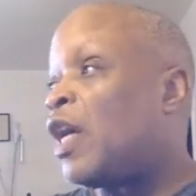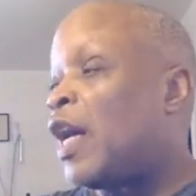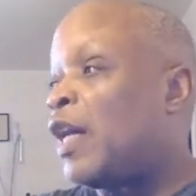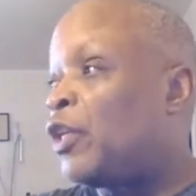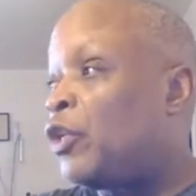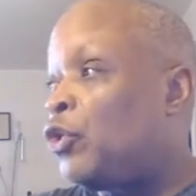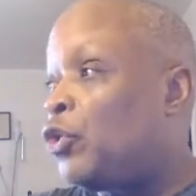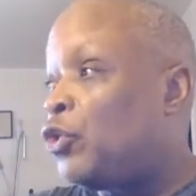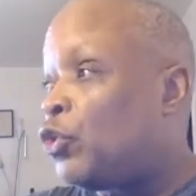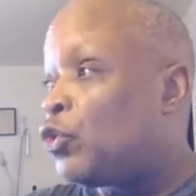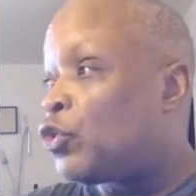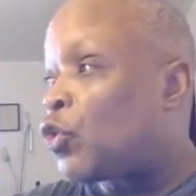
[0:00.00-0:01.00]
and then you
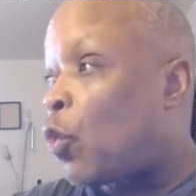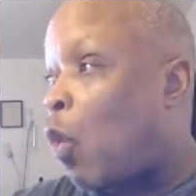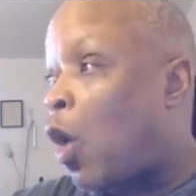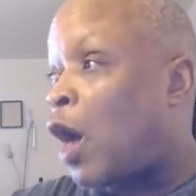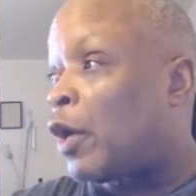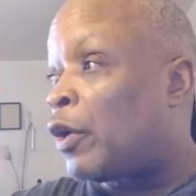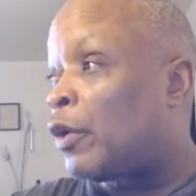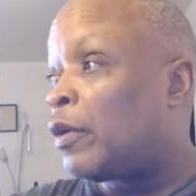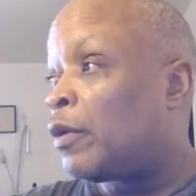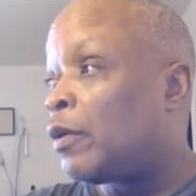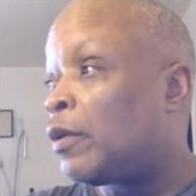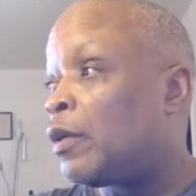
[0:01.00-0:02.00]
use the water
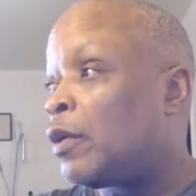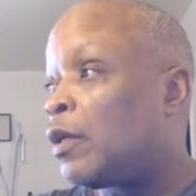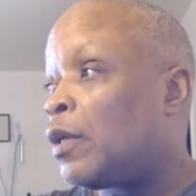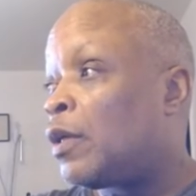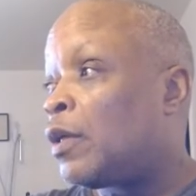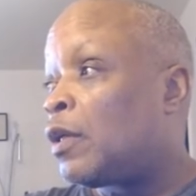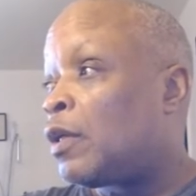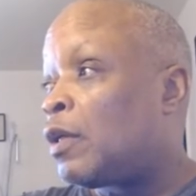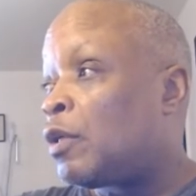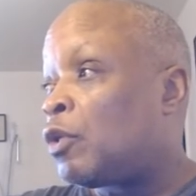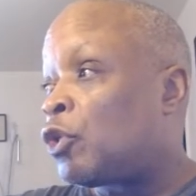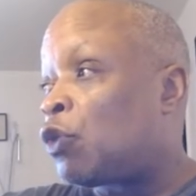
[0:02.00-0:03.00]

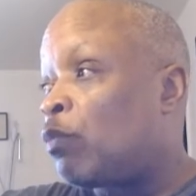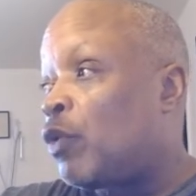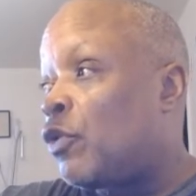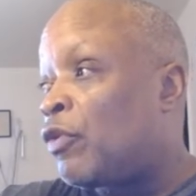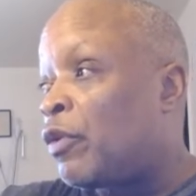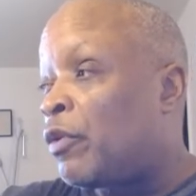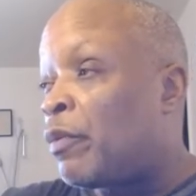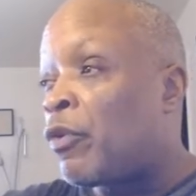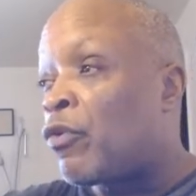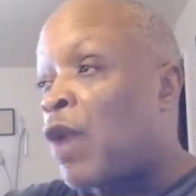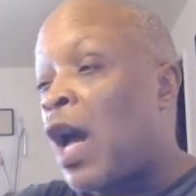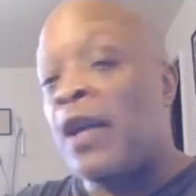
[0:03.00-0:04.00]
to smooth them
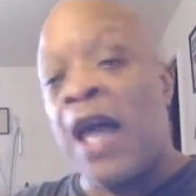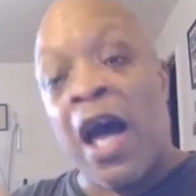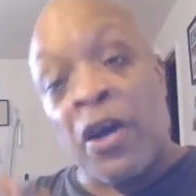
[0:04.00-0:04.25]
around. Now